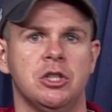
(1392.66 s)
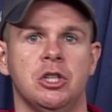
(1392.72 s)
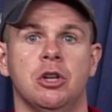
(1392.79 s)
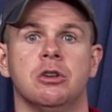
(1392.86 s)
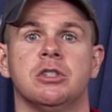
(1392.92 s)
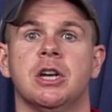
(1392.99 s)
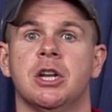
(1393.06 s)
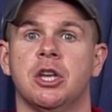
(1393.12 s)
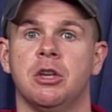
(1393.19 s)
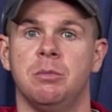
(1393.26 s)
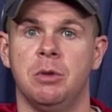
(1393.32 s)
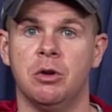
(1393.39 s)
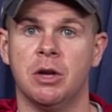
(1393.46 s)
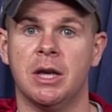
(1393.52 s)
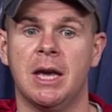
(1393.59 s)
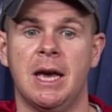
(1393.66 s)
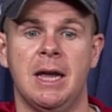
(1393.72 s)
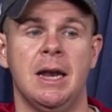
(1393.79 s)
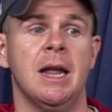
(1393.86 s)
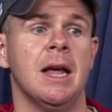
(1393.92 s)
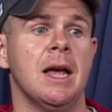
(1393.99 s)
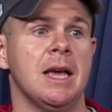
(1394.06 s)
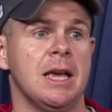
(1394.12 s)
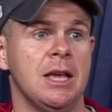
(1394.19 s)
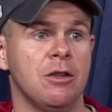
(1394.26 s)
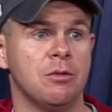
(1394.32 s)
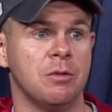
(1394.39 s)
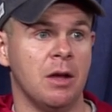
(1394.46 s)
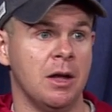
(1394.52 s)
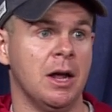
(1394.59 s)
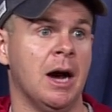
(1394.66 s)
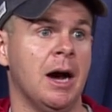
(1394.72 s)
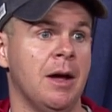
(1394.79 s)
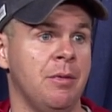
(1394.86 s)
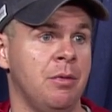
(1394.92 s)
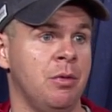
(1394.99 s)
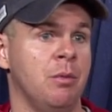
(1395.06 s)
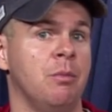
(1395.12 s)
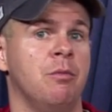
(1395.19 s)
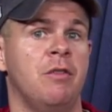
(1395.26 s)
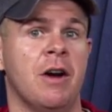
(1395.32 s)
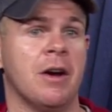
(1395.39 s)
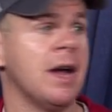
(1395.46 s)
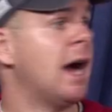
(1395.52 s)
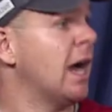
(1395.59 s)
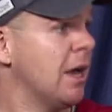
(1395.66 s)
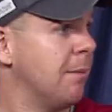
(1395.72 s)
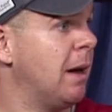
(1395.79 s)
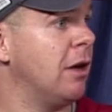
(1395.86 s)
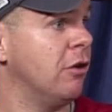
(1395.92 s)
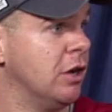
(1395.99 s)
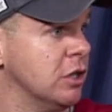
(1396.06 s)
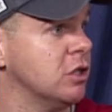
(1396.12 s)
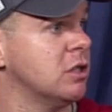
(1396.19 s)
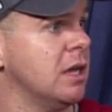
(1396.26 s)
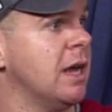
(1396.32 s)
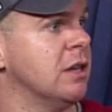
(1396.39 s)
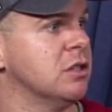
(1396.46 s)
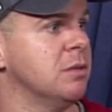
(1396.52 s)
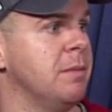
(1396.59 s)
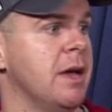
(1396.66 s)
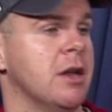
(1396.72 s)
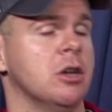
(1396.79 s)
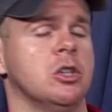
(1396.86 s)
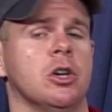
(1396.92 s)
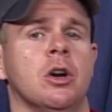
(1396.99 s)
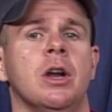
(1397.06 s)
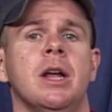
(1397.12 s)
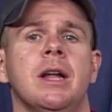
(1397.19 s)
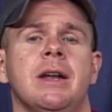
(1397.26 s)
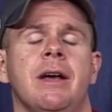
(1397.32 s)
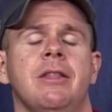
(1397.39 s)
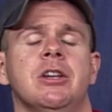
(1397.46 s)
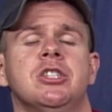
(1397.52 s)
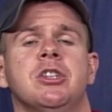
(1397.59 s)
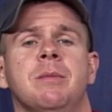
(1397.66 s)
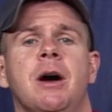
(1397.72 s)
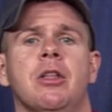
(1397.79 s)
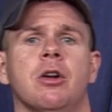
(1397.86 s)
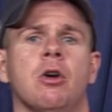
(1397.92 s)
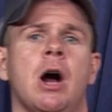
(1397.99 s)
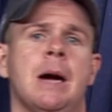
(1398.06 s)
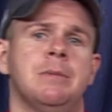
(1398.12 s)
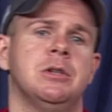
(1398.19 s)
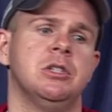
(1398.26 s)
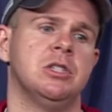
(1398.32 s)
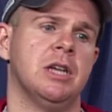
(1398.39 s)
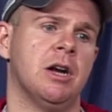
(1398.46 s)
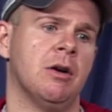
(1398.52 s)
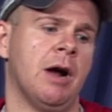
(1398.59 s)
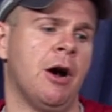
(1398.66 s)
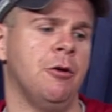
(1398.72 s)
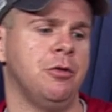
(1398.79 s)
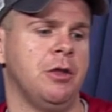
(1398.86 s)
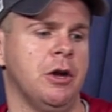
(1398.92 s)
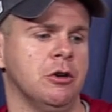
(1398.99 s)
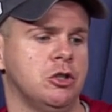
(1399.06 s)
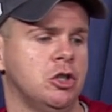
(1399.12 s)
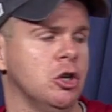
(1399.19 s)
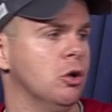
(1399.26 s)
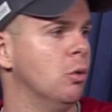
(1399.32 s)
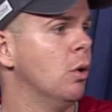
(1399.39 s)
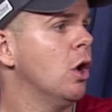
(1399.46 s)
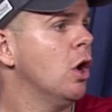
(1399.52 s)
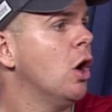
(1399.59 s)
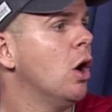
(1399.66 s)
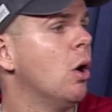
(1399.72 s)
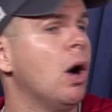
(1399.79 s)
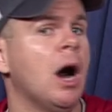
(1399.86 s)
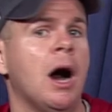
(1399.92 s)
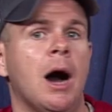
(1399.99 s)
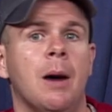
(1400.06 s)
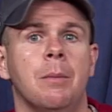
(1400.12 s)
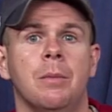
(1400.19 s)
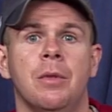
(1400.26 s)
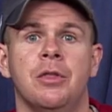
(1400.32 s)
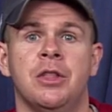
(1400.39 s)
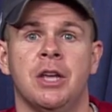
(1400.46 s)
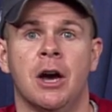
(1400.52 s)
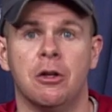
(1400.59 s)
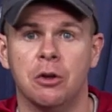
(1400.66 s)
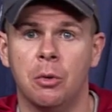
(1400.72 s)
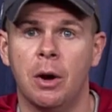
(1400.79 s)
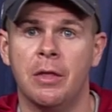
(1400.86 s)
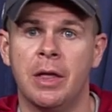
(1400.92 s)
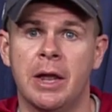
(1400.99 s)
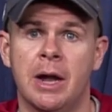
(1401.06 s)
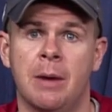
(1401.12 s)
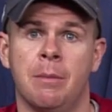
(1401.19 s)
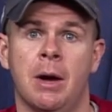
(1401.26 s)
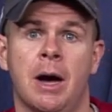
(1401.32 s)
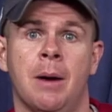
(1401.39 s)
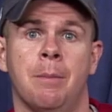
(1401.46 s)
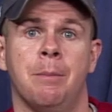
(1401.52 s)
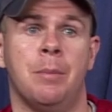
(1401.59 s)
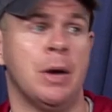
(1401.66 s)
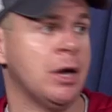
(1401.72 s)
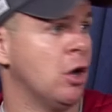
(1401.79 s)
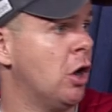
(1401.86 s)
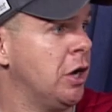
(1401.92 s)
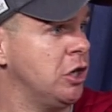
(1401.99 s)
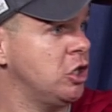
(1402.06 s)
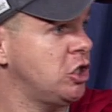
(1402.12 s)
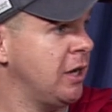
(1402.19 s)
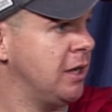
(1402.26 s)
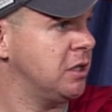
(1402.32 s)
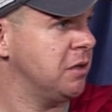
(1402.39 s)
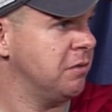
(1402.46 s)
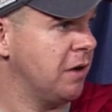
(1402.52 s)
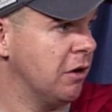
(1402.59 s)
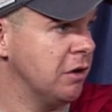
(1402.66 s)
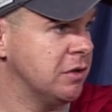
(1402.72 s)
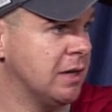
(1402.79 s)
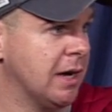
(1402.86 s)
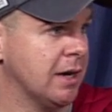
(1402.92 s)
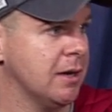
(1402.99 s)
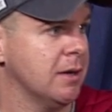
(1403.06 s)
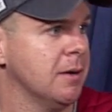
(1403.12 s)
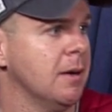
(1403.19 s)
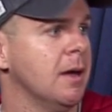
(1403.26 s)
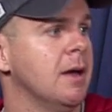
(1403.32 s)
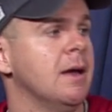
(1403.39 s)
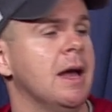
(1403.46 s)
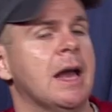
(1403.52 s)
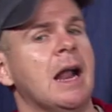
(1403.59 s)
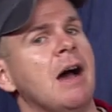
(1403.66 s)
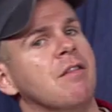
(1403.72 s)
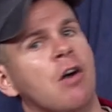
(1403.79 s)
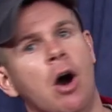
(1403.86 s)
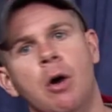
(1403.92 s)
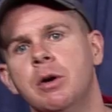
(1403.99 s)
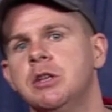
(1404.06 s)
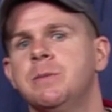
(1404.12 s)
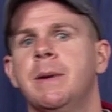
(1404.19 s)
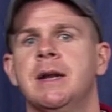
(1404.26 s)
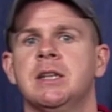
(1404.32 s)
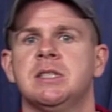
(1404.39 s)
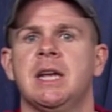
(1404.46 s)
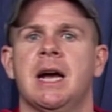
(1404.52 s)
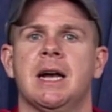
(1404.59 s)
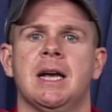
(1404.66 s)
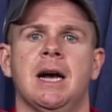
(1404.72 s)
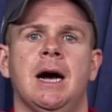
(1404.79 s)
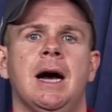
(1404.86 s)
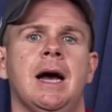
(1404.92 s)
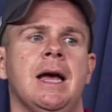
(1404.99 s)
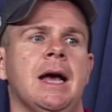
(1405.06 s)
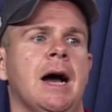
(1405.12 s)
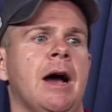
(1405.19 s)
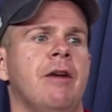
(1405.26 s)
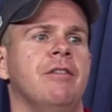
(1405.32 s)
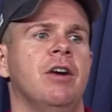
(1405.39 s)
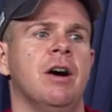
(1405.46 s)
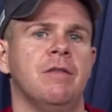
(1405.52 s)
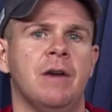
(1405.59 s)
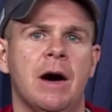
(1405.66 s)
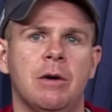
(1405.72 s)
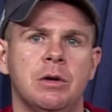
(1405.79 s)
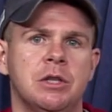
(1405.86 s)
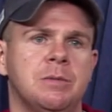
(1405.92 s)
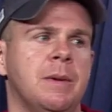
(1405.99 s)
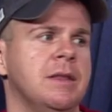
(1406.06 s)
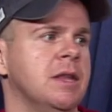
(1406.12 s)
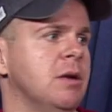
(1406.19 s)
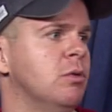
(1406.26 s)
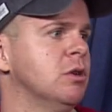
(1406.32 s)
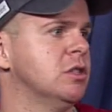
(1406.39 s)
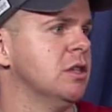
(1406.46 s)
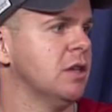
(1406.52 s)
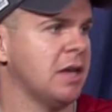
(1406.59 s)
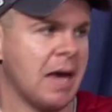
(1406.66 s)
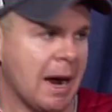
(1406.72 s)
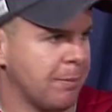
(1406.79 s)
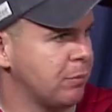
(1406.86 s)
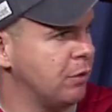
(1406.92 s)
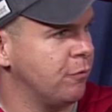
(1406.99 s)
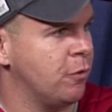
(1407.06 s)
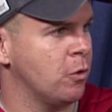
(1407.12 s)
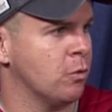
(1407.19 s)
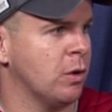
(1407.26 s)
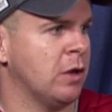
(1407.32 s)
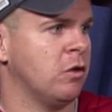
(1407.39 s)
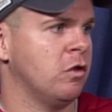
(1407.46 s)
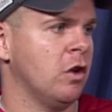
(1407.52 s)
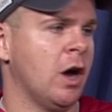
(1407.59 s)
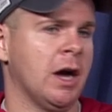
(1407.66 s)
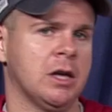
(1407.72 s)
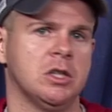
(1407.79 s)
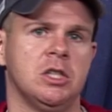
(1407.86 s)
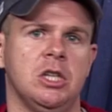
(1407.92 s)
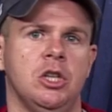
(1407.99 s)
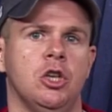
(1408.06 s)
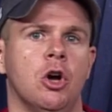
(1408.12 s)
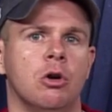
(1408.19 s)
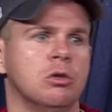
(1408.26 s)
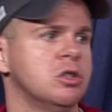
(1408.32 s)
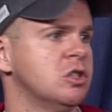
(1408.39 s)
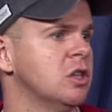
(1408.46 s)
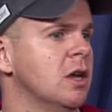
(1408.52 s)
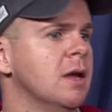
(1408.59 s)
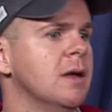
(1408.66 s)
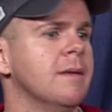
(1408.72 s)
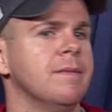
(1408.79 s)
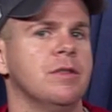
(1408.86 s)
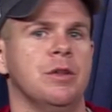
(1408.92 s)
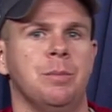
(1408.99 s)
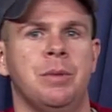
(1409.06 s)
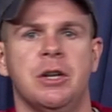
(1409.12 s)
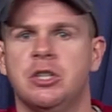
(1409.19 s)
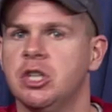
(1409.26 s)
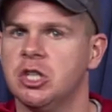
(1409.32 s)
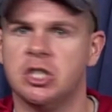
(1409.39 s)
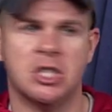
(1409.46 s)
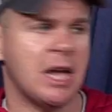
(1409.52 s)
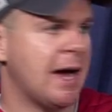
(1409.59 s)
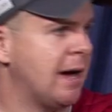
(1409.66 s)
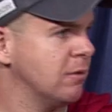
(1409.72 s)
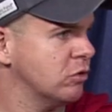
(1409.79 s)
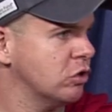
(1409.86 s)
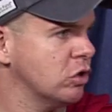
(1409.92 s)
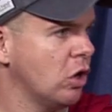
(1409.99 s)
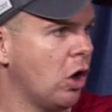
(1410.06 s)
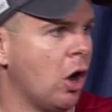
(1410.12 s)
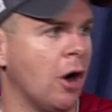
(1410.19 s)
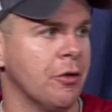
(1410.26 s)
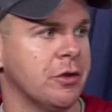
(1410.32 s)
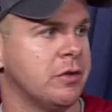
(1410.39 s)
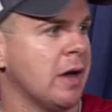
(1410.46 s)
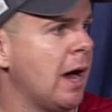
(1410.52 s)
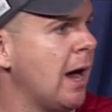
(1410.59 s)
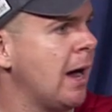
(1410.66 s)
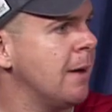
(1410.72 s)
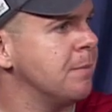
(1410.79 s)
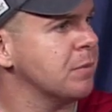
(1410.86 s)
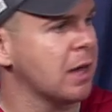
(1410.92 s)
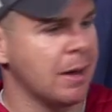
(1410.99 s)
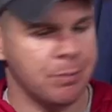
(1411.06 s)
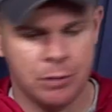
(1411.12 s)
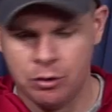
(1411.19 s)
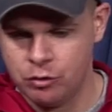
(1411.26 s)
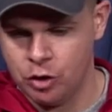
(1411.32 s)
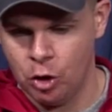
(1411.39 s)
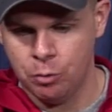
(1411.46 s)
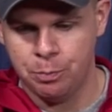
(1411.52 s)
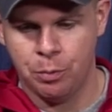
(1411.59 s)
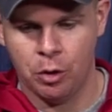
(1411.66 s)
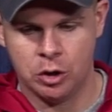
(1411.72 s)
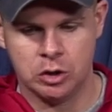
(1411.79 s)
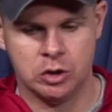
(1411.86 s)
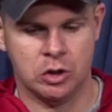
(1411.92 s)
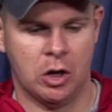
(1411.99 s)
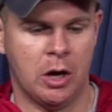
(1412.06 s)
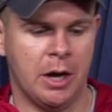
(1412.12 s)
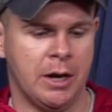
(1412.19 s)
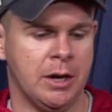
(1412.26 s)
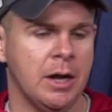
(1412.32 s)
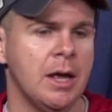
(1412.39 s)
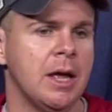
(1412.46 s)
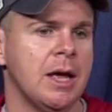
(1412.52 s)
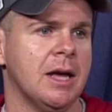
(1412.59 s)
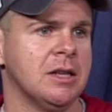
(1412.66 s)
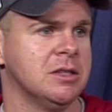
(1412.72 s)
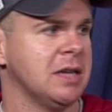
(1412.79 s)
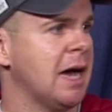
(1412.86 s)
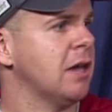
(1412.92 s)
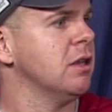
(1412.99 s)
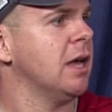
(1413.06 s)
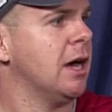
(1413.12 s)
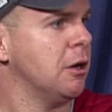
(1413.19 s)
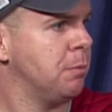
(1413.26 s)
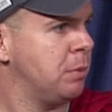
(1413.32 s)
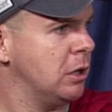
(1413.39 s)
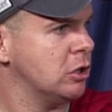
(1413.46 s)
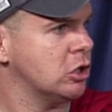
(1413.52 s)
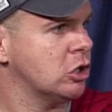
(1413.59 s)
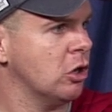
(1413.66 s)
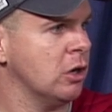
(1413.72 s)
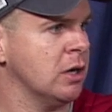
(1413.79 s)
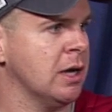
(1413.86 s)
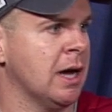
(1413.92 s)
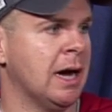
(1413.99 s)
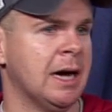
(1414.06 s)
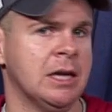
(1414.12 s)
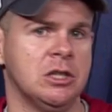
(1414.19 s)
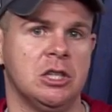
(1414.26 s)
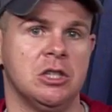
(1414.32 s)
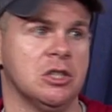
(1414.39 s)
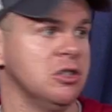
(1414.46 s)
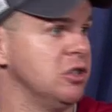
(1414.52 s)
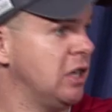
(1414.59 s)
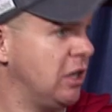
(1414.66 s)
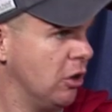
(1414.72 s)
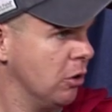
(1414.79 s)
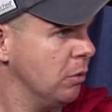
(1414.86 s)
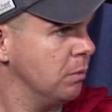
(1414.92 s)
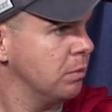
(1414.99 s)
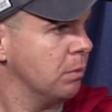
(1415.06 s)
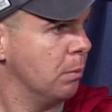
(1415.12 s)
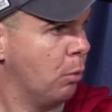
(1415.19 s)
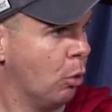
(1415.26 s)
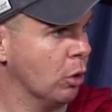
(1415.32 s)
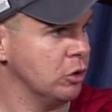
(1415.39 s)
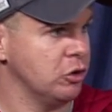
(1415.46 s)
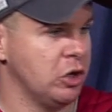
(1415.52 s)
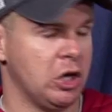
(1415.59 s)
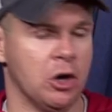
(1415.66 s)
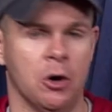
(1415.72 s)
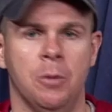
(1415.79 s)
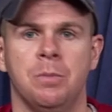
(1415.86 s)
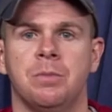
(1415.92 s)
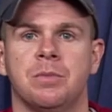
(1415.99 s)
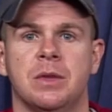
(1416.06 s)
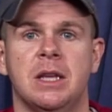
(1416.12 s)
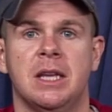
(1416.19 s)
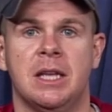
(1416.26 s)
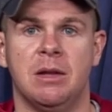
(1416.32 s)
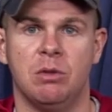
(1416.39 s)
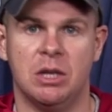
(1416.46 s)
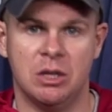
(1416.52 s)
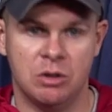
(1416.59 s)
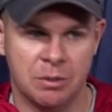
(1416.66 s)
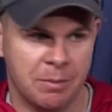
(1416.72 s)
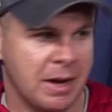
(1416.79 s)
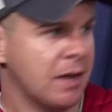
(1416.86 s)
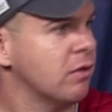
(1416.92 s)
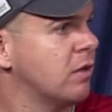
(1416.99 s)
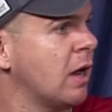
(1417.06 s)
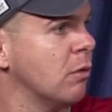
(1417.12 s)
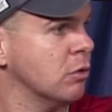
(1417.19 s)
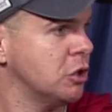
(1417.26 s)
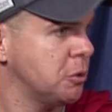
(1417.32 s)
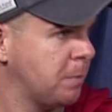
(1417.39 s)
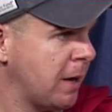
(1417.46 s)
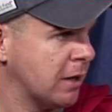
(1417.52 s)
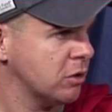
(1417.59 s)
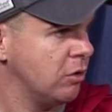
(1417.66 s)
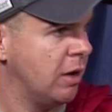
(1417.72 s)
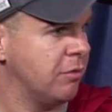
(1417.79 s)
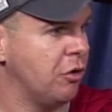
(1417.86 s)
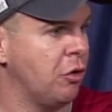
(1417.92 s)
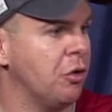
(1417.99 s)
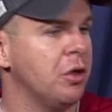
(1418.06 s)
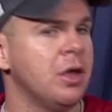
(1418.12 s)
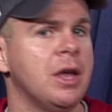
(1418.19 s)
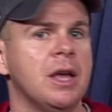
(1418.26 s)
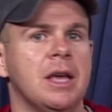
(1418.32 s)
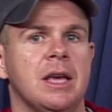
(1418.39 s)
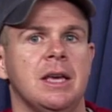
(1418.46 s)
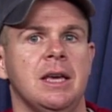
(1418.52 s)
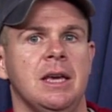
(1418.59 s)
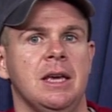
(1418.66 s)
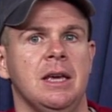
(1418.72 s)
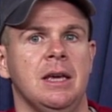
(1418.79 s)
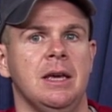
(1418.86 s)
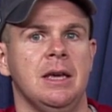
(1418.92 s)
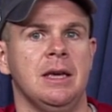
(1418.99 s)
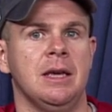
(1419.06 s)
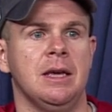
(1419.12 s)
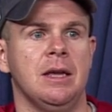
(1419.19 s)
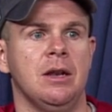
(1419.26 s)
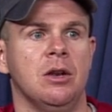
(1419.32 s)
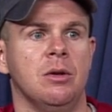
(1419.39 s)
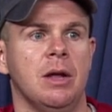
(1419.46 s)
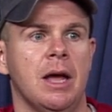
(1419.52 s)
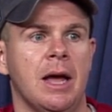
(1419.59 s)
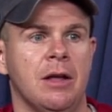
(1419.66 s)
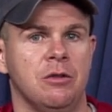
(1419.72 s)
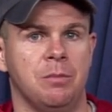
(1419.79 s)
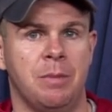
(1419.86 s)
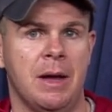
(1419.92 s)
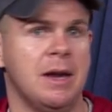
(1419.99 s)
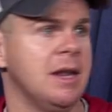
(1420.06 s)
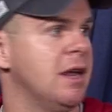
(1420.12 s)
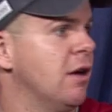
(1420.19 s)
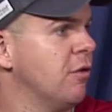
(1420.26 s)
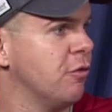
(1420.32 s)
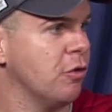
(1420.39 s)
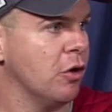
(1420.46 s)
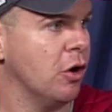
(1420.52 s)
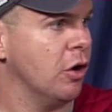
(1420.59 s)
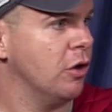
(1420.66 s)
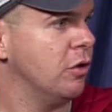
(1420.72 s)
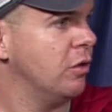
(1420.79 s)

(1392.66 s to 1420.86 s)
knows how to communicate. He's very high on my list as the manager. Now, there's some other options that are out there too. The other one that I'm big on is Jason Veritek. And I've always been a Tech guy. I love how he's was the captain for the Red Sox. He knows the pitching staffs all the time, kept his notebooks on exactly how to pitch certain guys. He's a leader, born leader. He demands that respect level. He has been here for